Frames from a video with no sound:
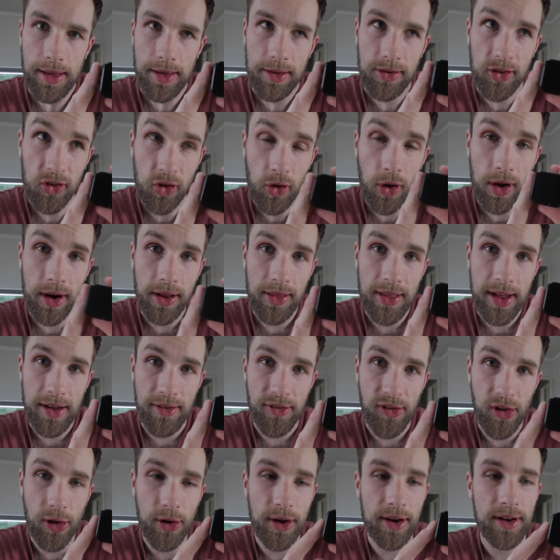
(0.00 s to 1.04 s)
side of that
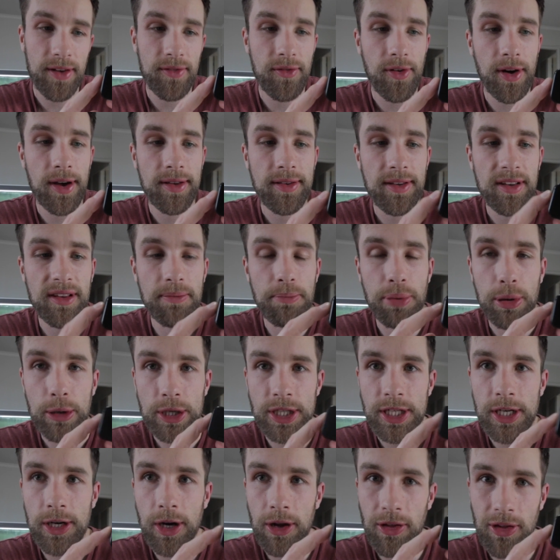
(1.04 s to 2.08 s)
floaty device is
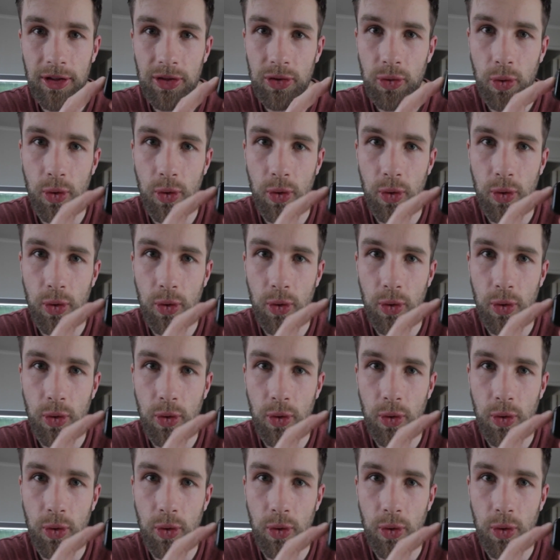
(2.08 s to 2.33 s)
pushing on the